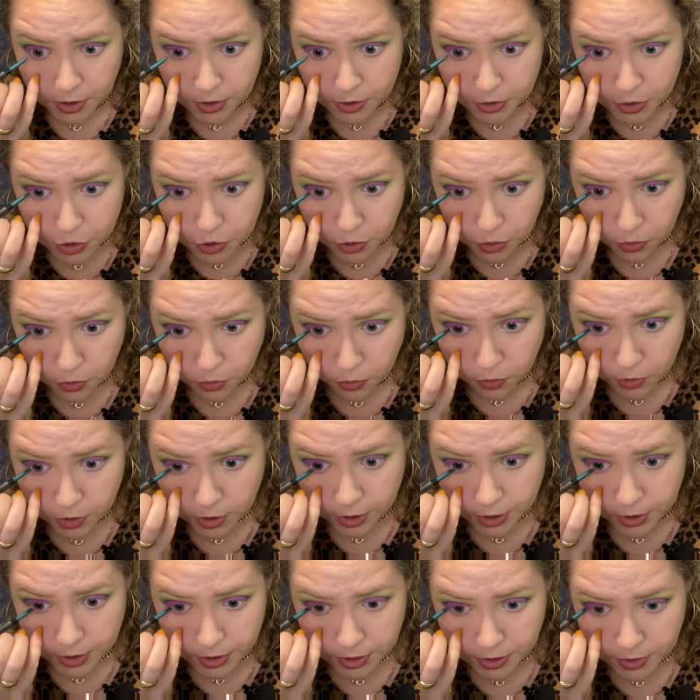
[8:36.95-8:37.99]

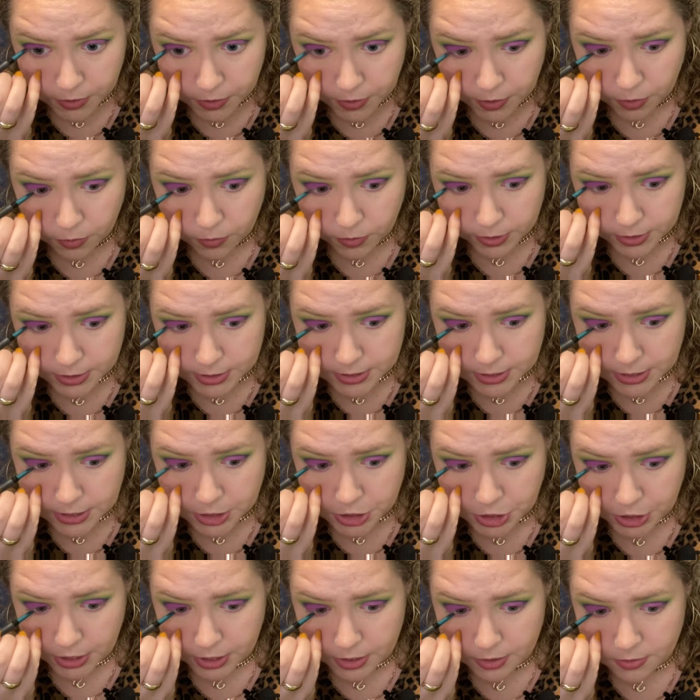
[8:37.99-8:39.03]
toward the
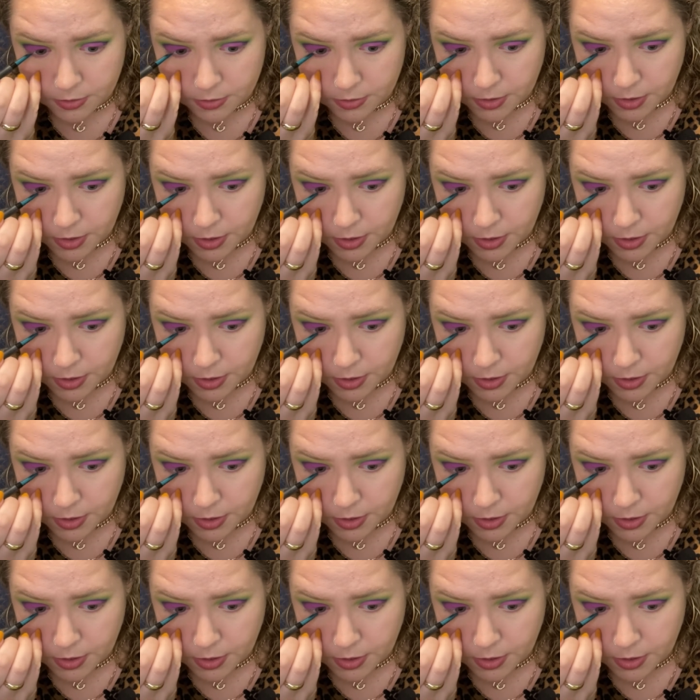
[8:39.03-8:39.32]
organization.